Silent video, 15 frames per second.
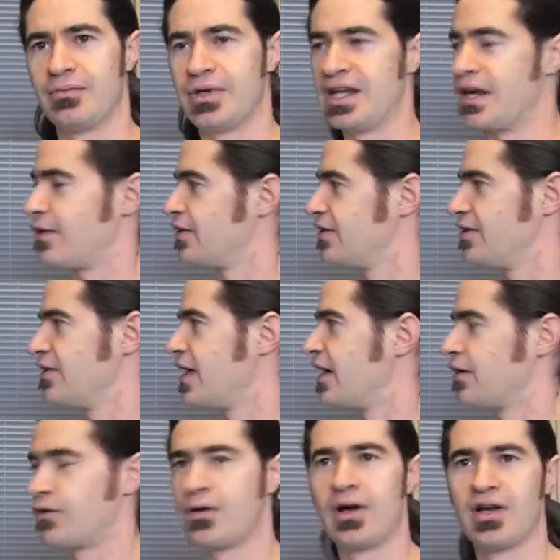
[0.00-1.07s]
And we guarantee
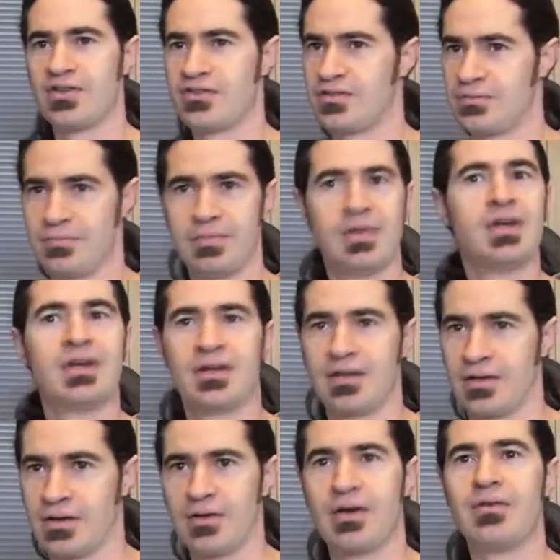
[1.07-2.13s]
that across,
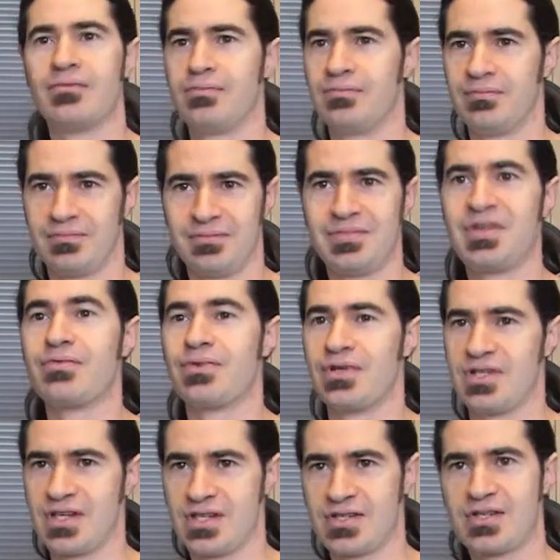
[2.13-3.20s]

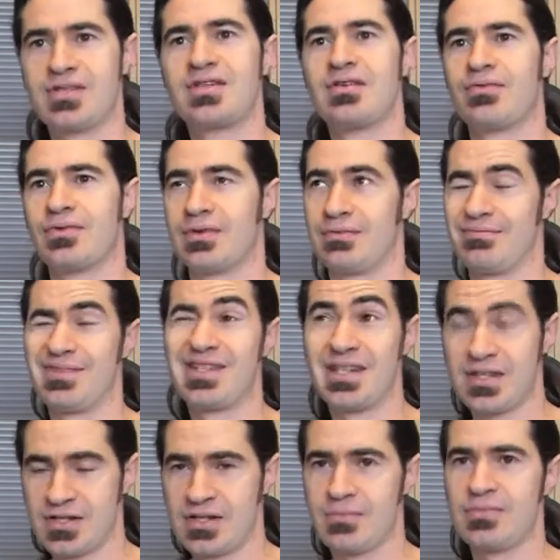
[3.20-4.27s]
different disks, different
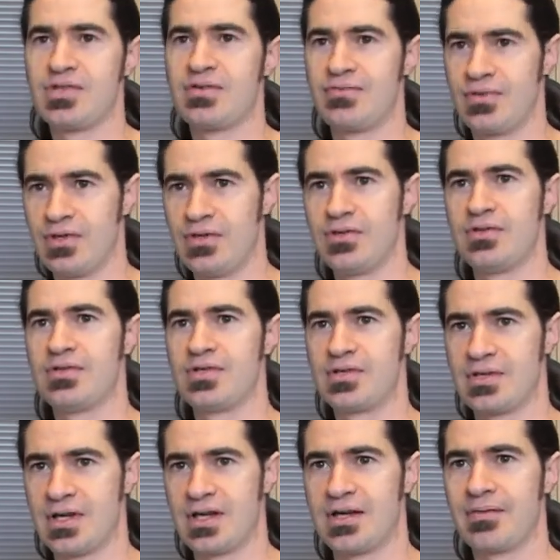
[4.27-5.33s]
systems. If you
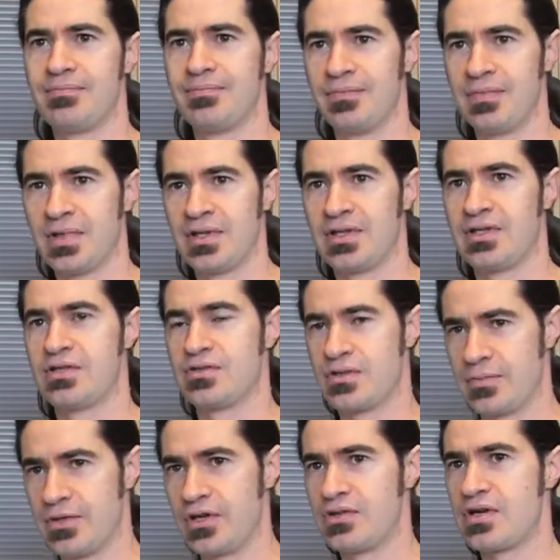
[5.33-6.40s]
use the
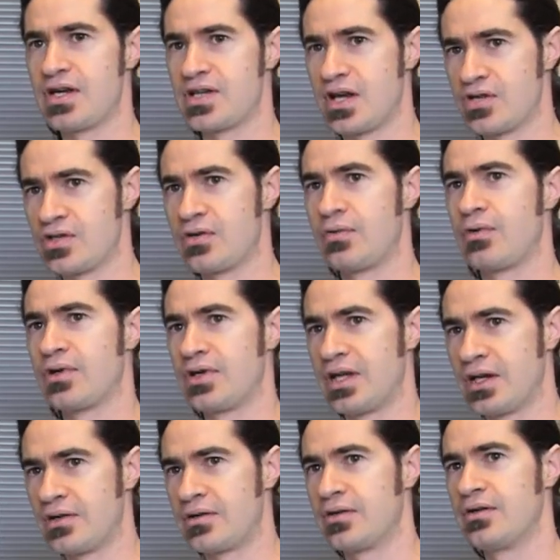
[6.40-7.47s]
distributed transaction
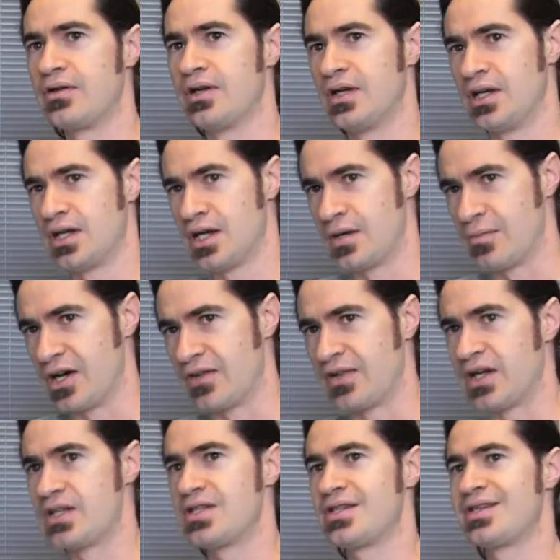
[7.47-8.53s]
coordinator above
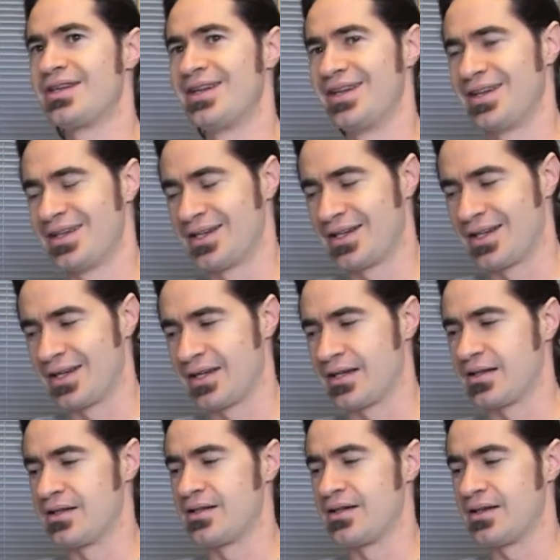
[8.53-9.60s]
us,
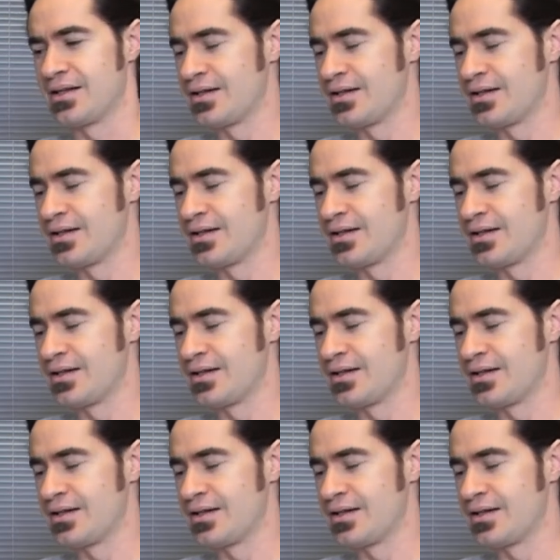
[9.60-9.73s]
and